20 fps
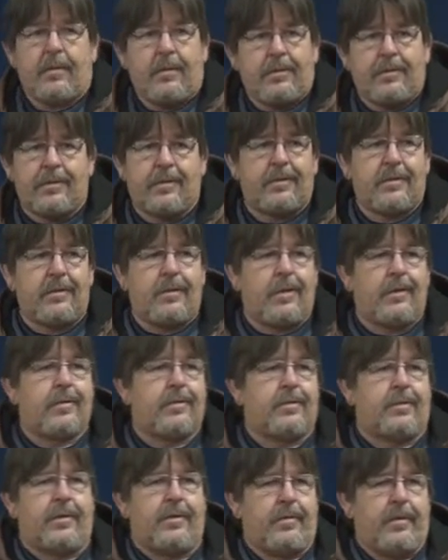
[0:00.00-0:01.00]
Because he's an
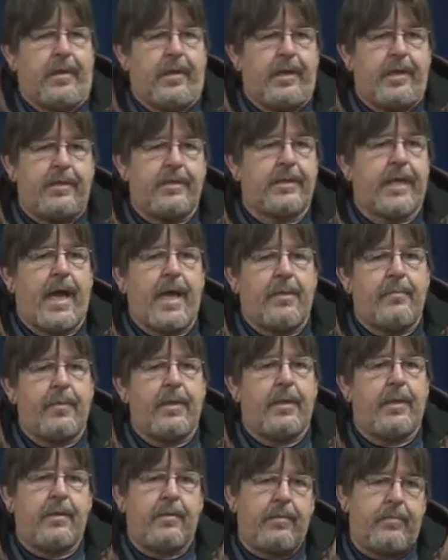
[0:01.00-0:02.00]
narcissist. He's got
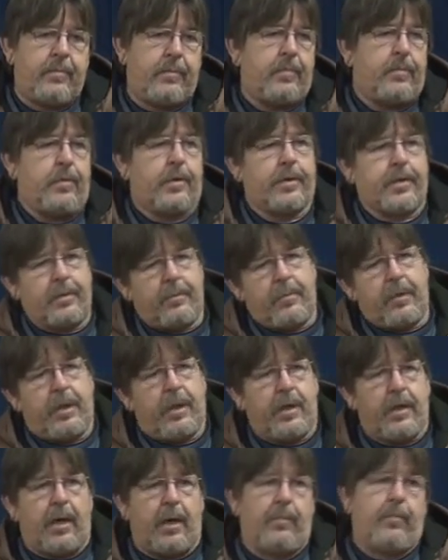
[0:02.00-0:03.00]
me, look at me,
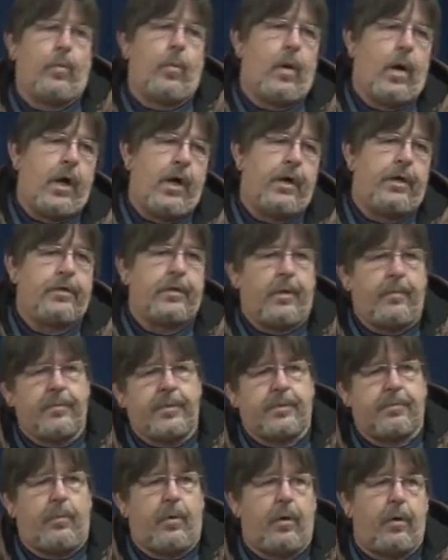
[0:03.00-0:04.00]
I'm wise, I'm
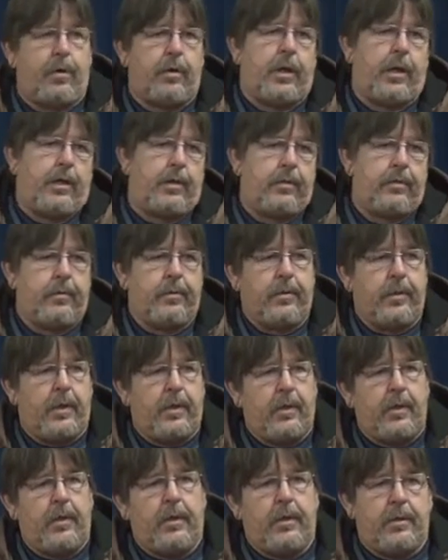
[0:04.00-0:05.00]
smart, I can,
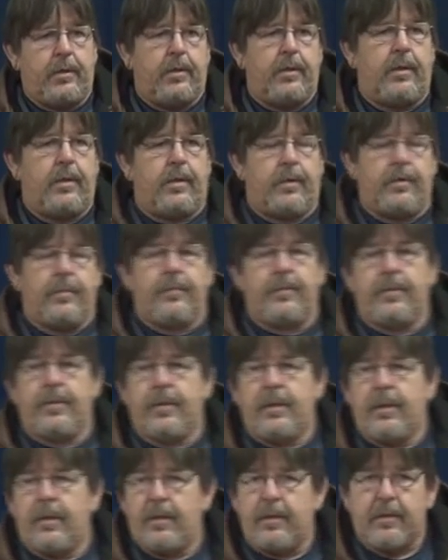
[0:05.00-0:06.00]
right. you know,
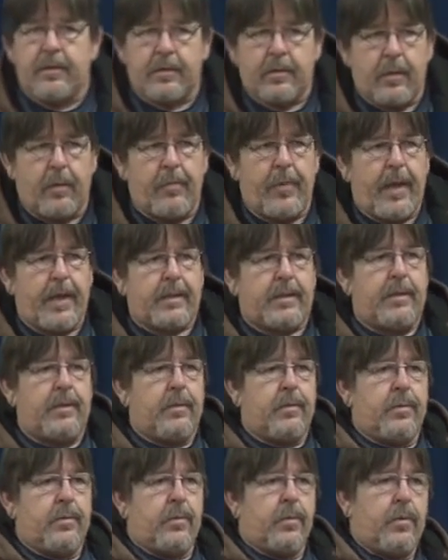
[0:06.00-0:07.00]
go back to
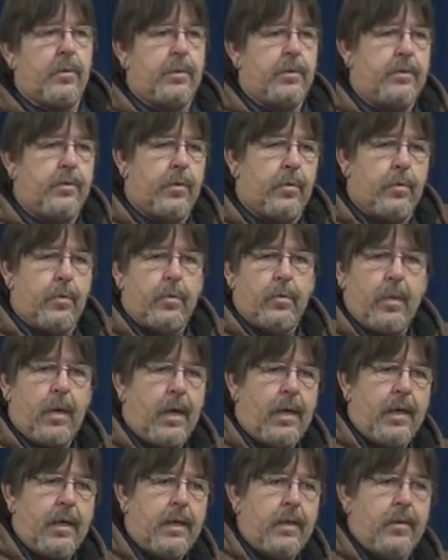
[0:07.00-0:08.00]
Illinois or
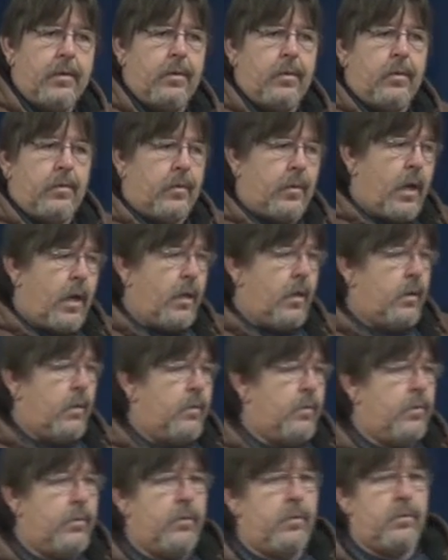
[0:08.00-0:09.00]
Hawaii or
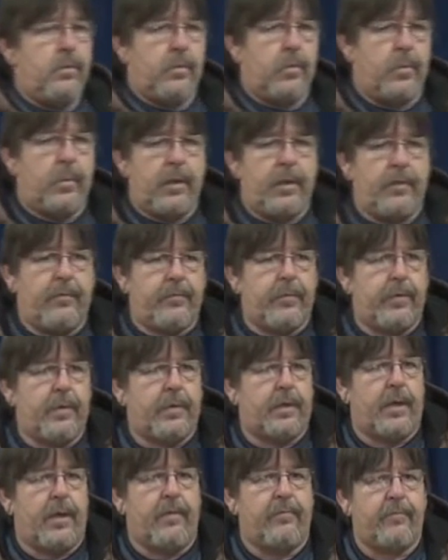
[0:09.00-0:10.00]
Honolulu or wherever you
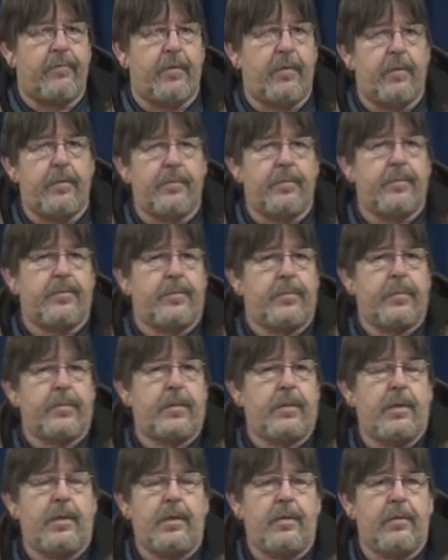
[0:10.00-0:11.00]
come from,
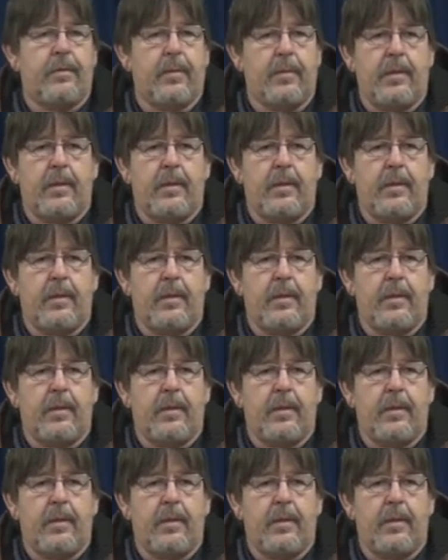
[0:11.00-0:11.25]
you know.